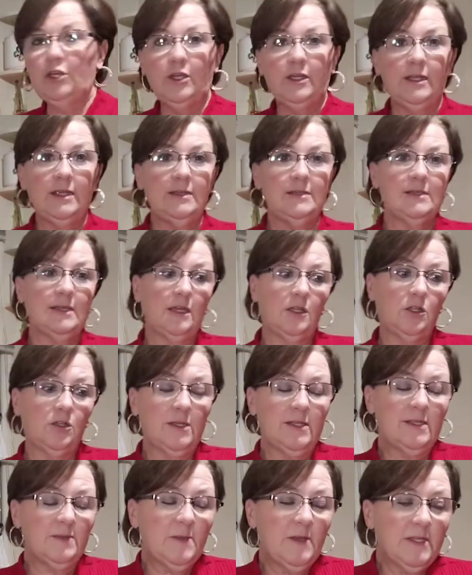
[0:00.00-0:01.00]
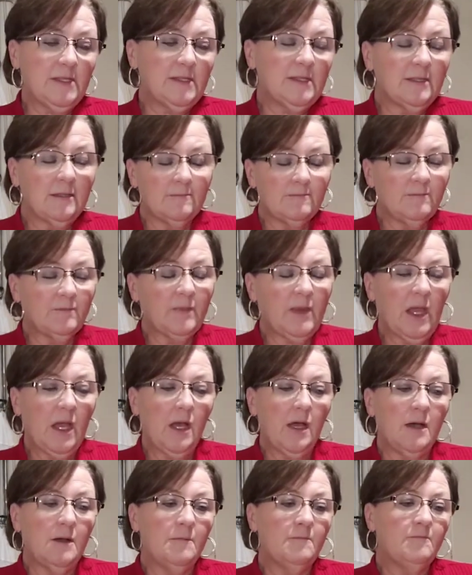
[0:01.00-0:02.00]
goodies at Christmas.
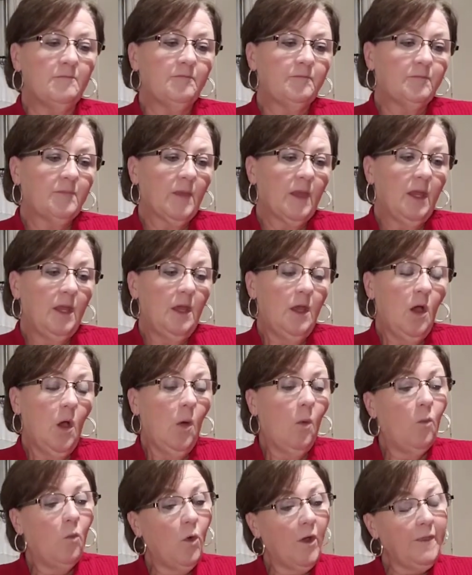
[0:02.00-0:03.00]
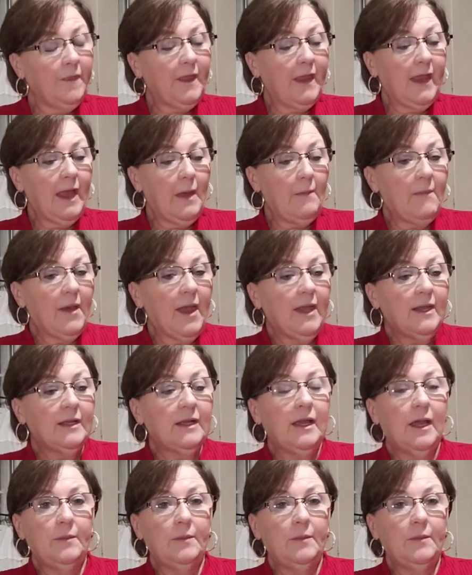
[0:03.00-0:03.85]
One thing I made a